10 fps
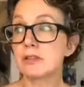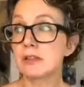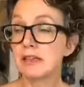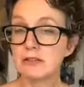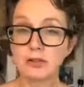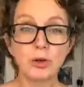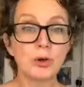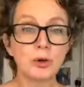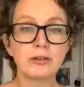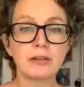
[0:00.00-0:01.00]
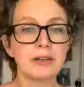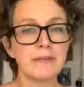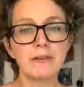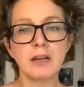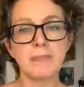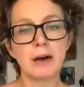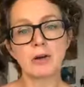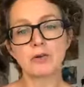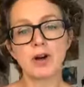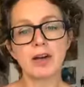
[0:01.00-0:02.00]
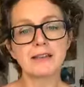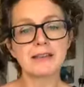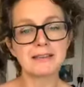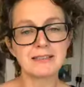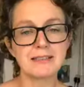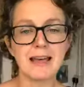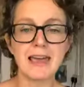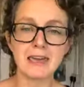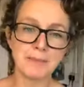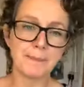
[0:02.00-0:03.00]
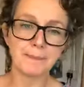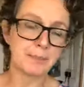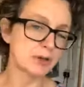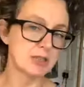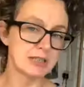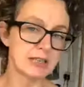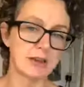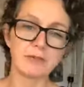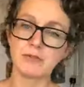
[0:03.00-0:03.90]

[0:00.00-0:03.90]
these talks are definitely about trying to stay positive.